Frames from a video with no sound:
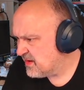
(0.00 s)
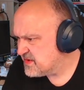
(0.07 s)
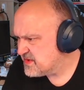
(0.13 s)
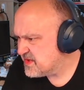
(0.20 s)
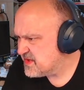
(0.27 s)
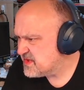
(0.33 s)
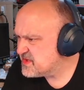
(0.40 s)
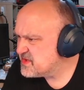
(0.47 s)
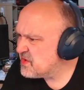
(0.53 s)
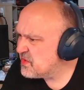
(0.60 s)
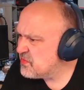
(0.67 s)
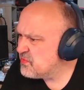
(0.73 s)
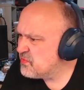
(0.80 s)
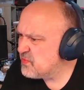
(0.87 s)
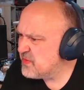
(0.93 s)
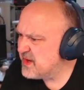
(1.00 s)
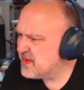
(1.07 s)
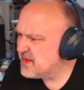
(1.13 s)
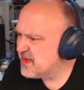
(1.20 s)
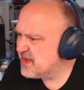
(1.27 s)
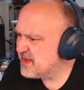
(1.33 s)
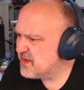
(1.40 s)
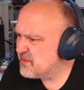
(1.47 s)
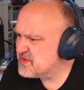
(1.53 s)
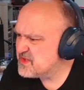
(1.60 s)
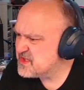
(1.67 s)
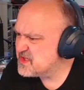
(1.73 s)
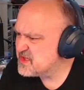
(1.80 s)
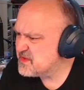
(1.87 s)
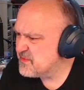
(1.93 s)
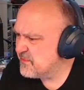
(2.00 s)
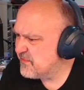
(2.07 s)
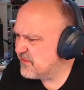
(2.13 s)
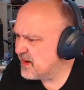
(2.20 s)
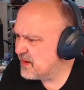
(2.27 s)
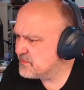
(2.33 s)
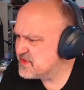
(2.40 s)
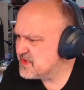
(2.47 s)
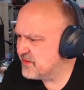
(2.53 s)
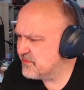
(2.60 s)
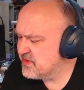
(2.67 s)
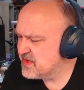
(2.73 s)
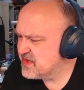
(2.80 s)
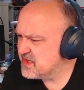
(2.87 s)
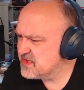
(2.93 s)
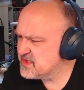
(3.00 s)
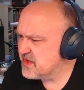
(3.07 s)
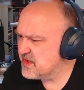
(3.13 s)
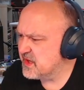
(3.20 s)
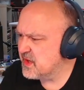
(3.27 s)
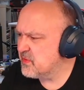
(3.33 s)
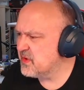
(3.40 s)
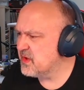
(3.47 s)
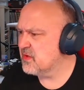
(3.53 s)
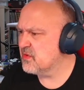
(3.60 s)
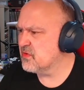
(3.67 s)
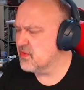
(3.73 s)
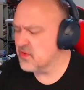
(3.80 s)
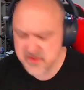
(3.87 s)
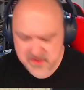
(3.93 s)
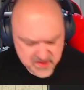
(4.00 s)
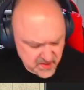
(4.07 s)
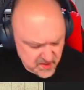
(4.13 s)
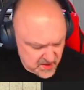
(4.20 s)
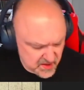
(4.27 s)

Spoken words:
So there's no weird thing. There was just some farms and everything. So they're going across.